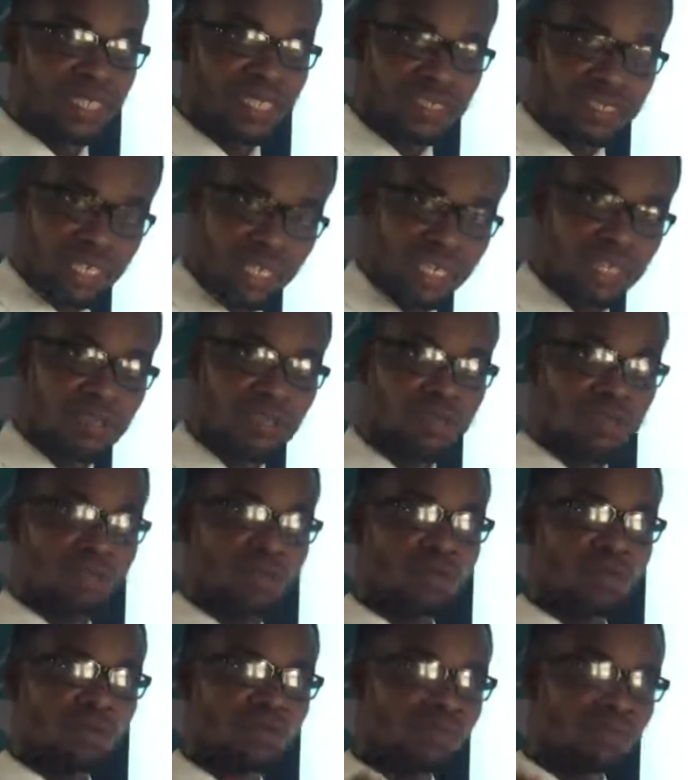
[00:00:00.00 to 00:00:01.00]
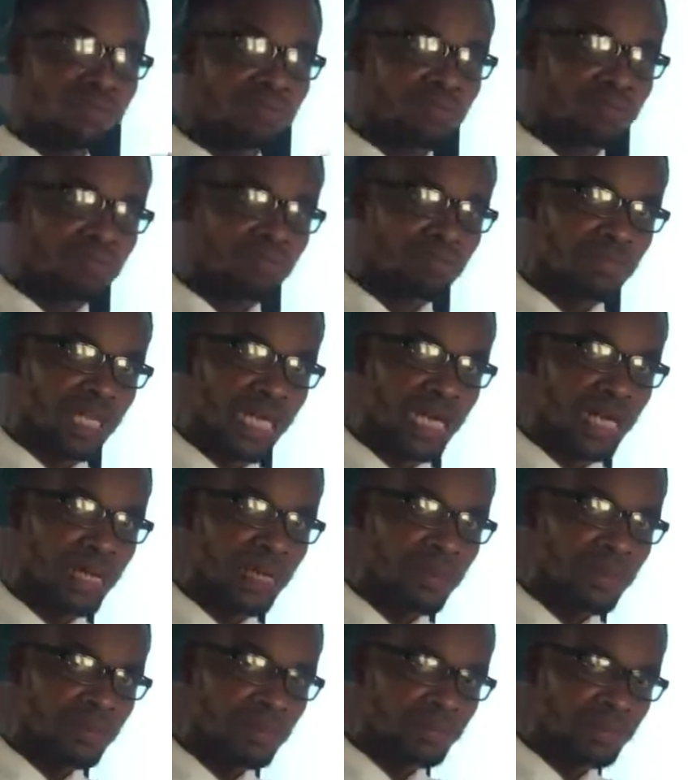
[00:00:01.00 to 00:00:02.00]
been taken to
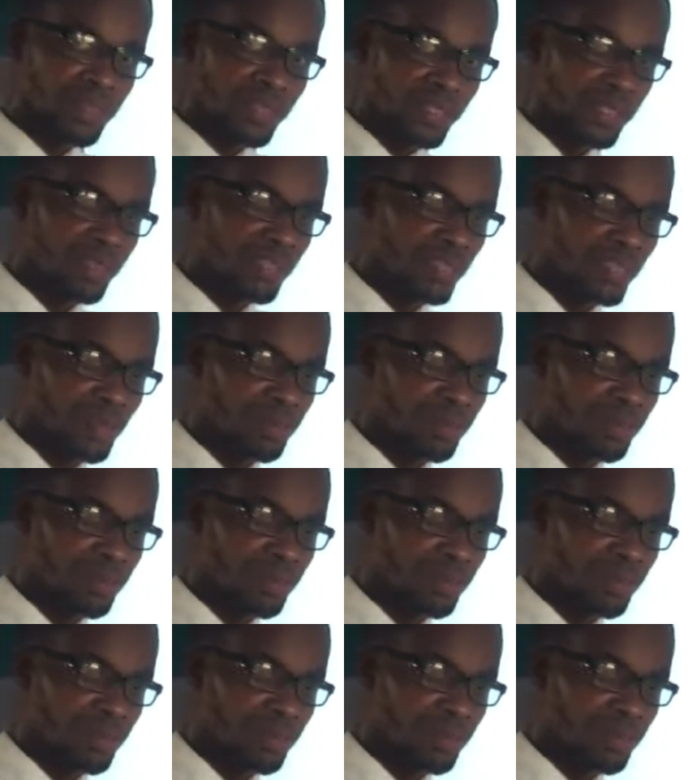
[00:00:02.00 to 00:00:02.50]
prison,